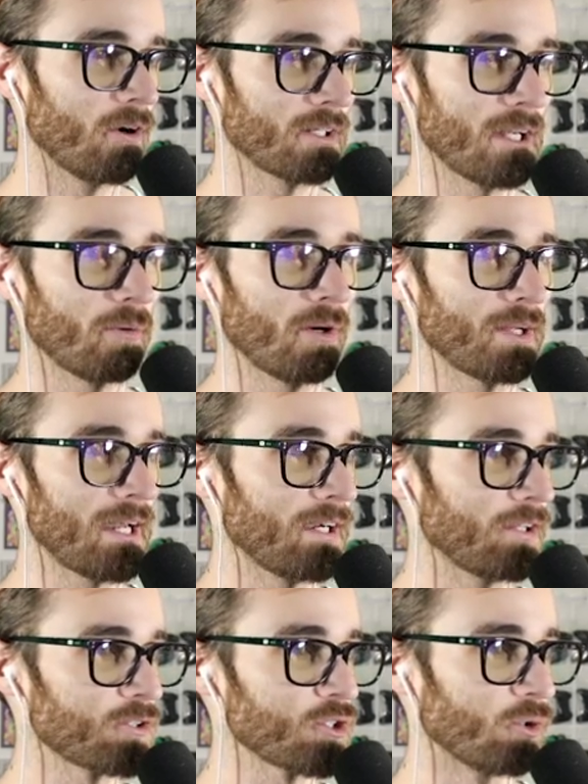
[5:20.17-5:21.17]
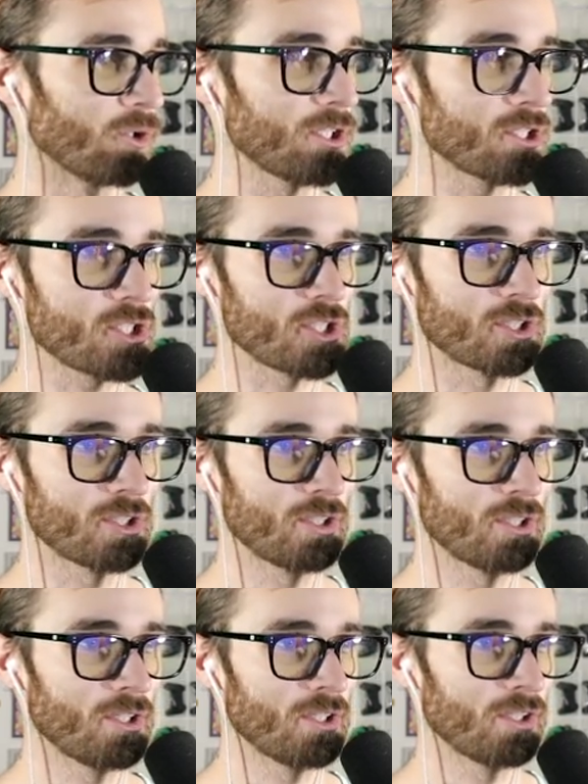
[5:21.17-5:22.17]
Okay, well, we got another torch.
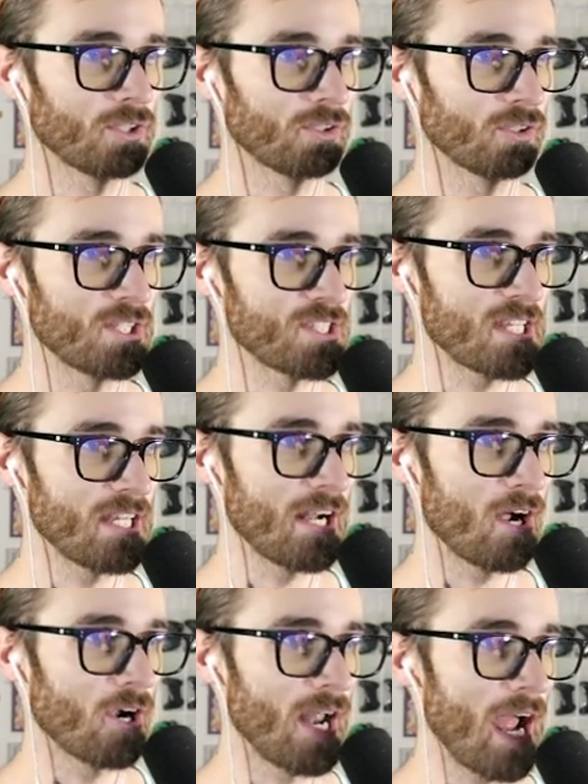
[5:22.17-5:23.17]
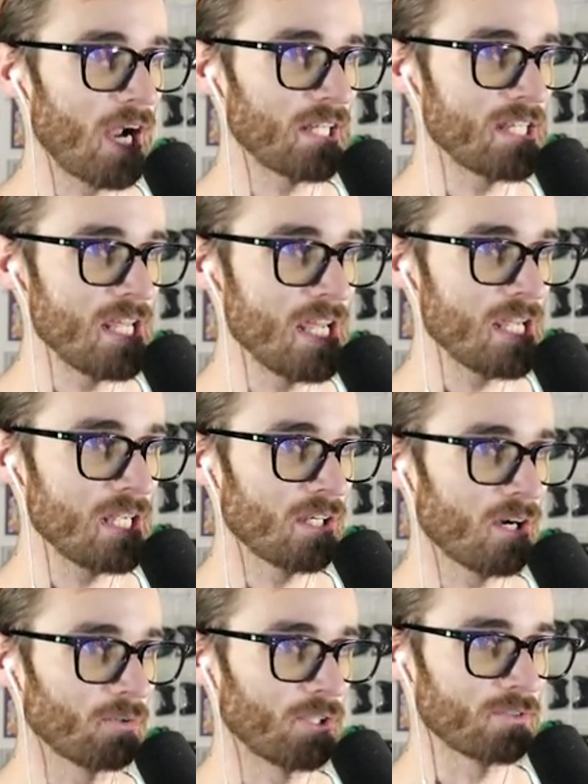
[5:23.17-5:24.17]
Let's get on out of here.
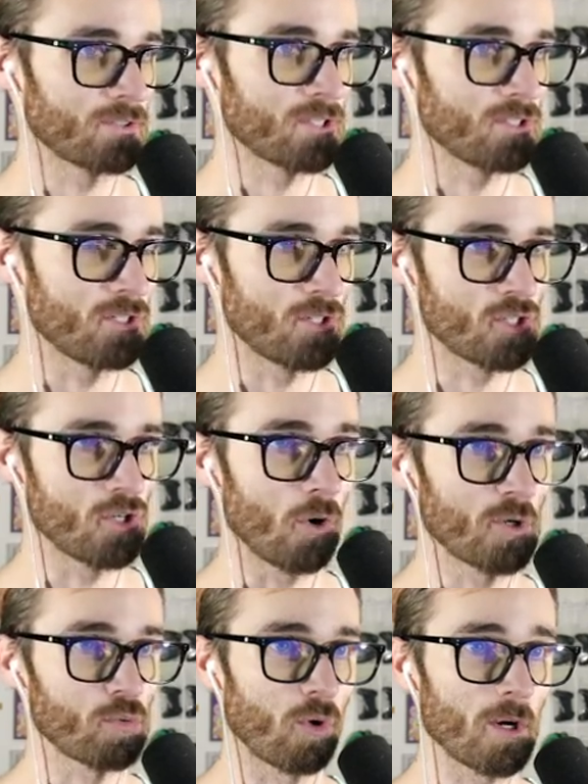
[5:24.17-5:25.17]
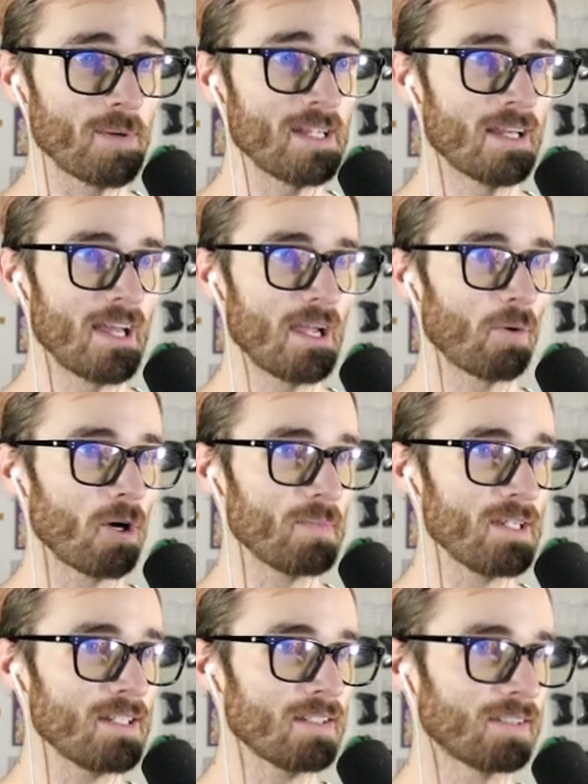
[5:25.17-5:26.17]
Oh, there's, there's you. Oh, it's Wormy. Hey,
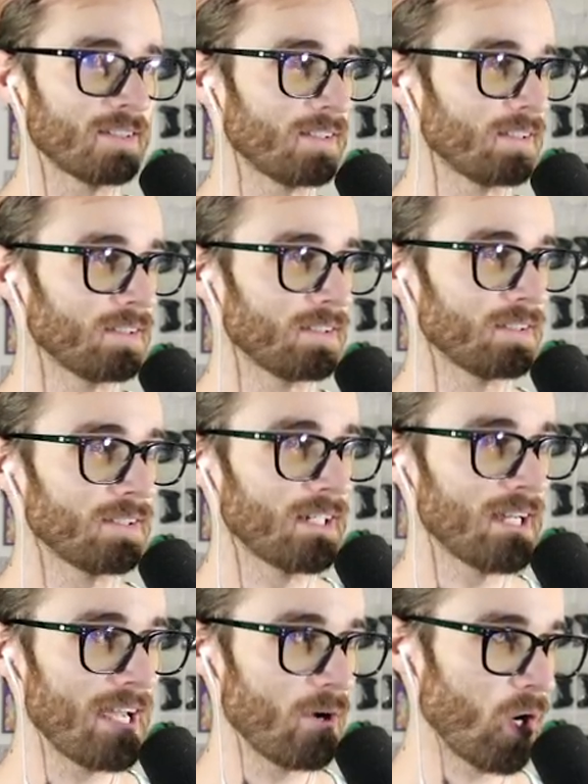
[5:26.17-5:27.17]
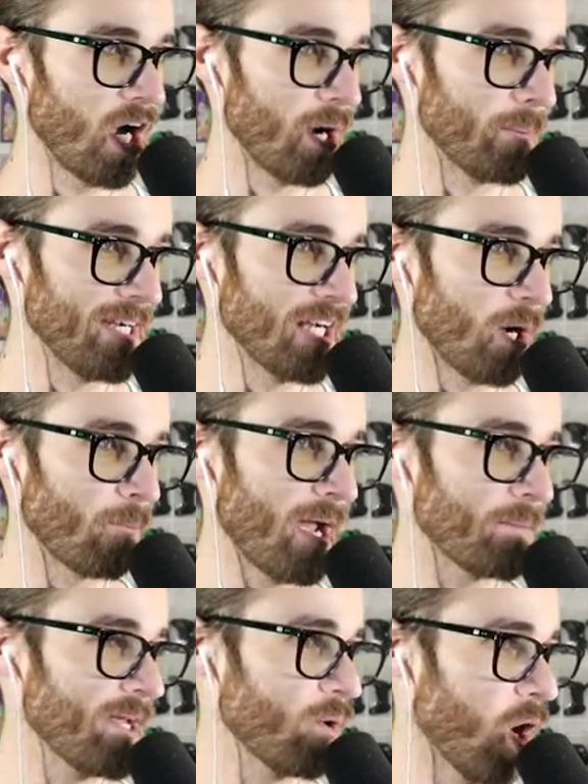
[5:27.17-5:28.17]
Wormy. Hey, Wormy, don't mind
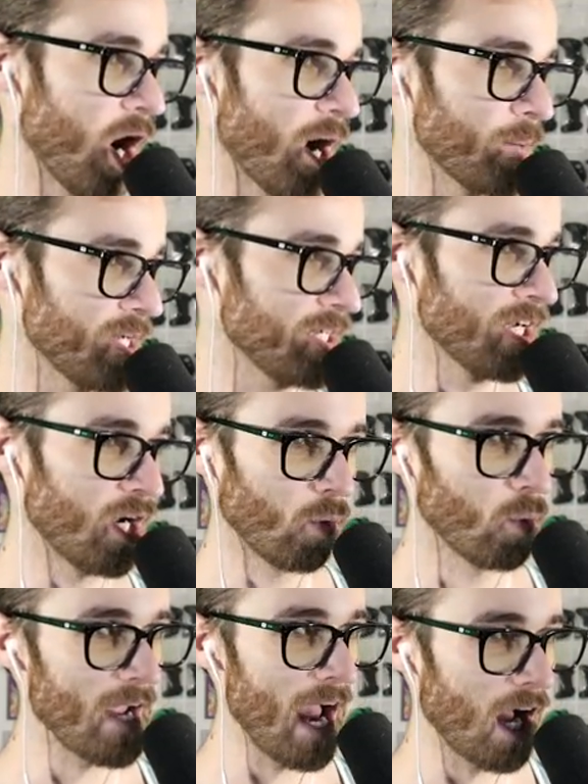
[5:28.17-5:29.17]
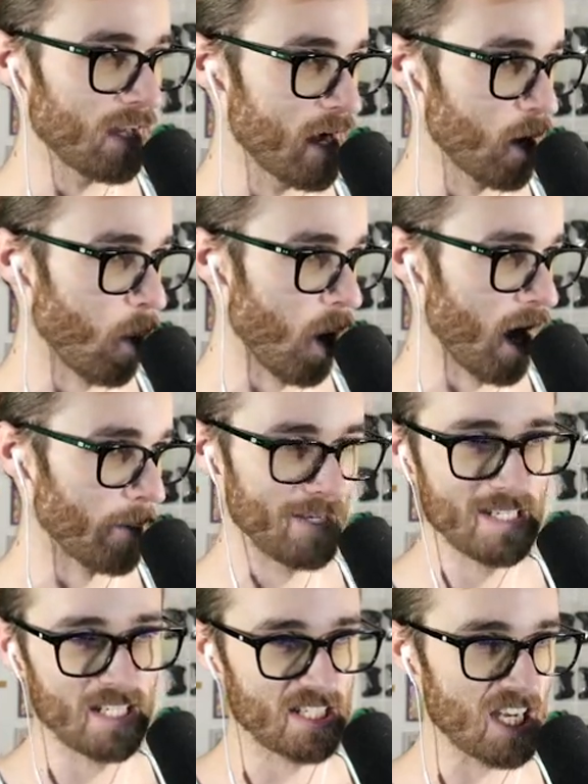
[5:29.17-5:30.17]
me, Wormy. We out here, Wormy,
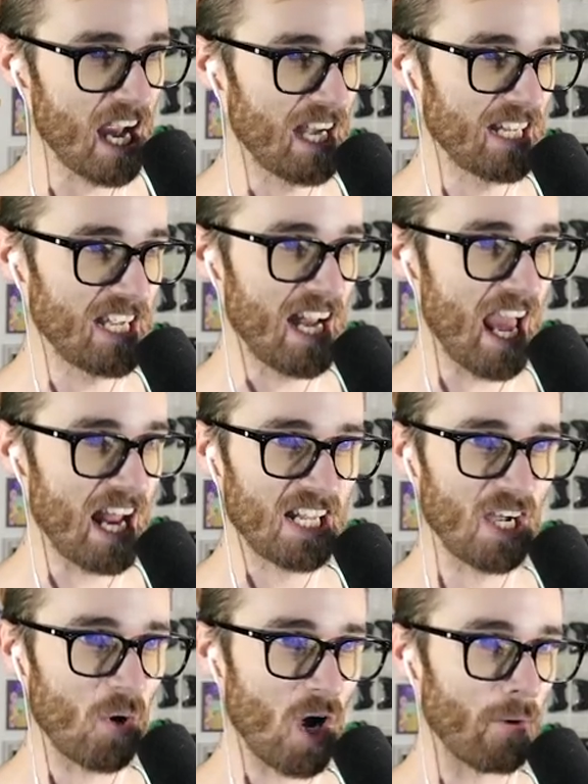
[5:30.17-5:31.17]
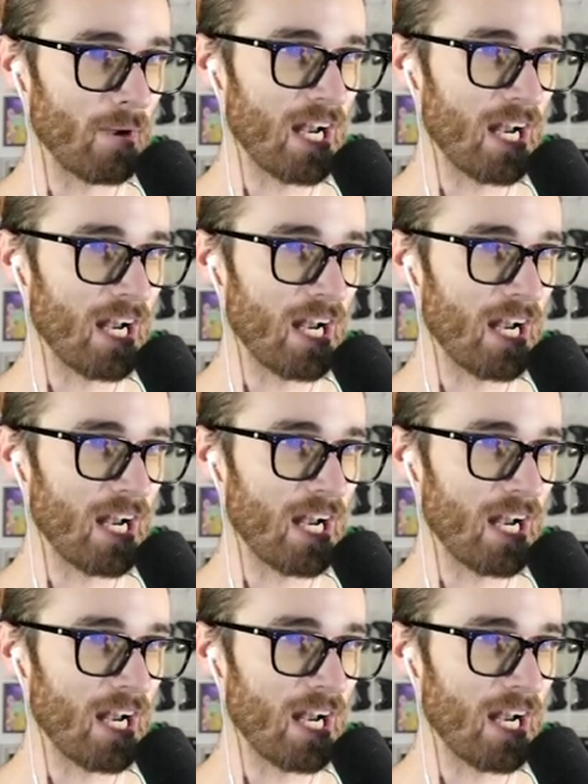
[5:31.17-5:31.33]
just trying to get out of here, Wormy.